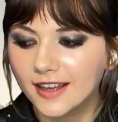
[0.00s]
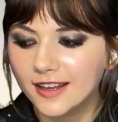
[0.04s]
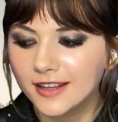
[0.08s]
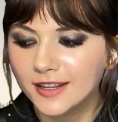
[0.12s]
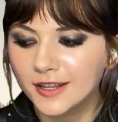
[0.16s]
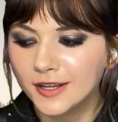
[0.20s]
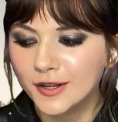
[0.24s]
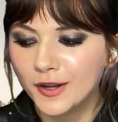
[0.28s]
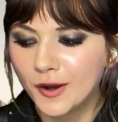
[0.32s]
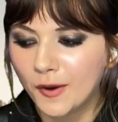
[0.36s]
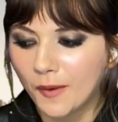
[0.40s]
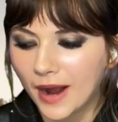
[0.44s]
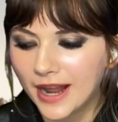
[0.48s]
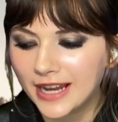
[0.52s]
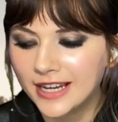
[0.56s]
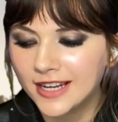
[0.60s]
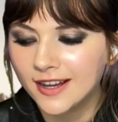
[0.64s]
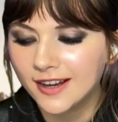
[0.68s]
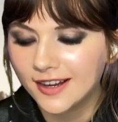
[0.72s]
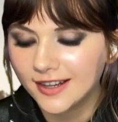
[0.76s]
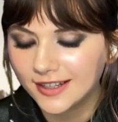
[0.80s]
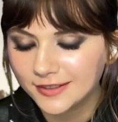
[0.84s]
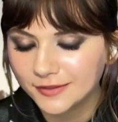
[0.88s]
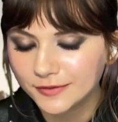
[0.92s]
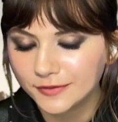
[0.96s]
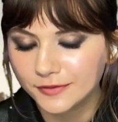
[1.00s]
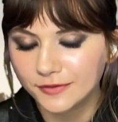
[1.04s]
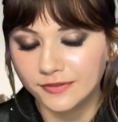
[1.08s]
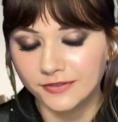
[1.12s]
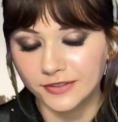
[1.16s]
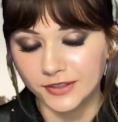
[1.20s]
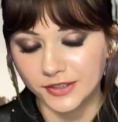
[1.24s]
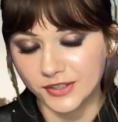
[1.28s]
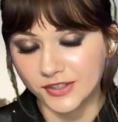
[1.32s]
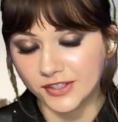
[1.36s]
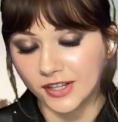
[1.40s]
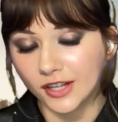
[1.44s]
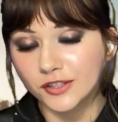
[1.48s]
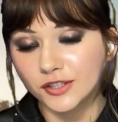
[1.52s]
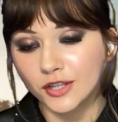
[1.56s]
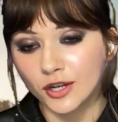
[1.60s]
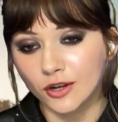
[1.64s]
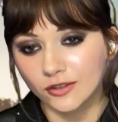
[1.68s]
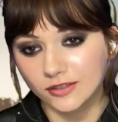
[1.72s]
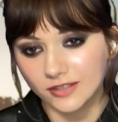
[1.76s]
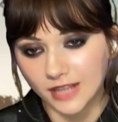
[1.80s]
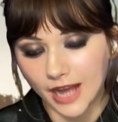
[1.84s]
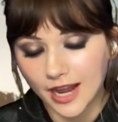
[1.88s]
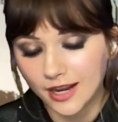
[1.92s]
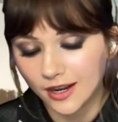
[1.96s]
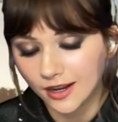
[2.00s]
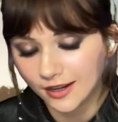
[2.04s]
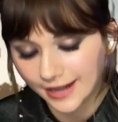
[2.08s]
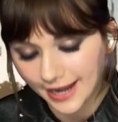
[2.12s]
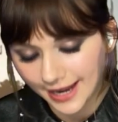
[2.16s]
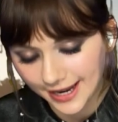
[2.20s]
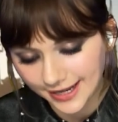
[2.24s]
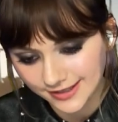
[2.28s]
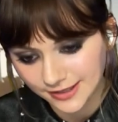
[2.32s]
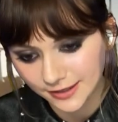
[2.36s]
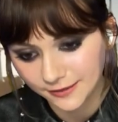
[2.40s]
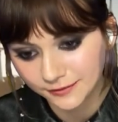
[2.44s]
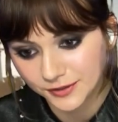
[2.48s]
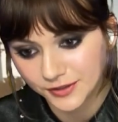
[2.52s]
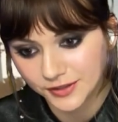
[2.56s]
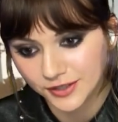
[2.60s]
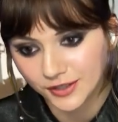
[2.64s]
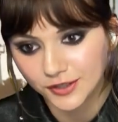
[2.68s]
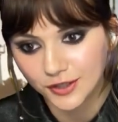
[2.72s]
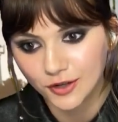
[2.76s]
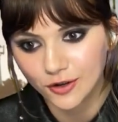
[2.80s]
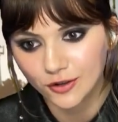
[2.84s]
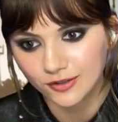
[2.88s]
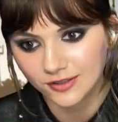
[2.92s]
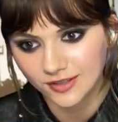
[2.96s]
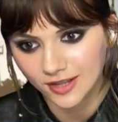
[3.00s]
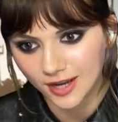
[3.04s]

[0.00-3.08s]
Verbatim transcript: You know, I learned for such a long time, I learned ASL for such a long